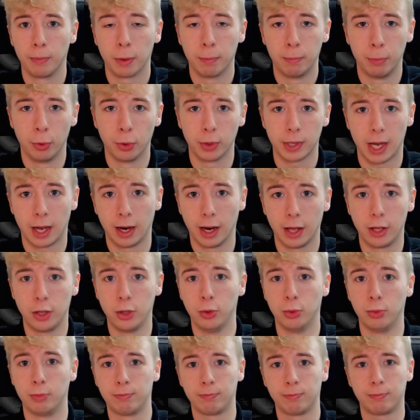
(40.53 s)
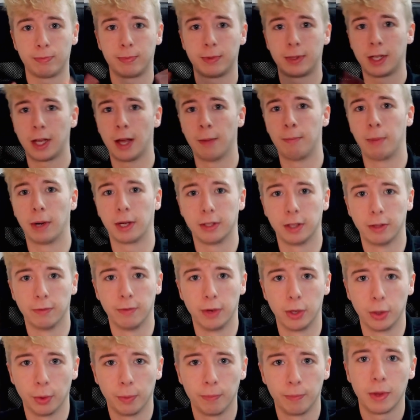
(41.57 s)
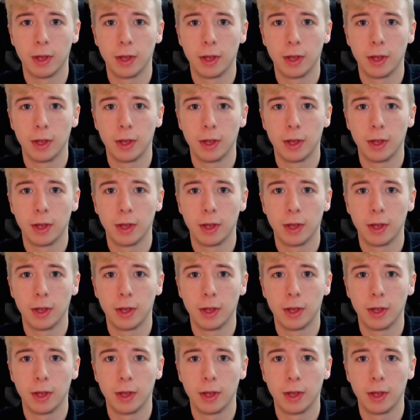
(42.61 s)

But I'll let you get back to the video.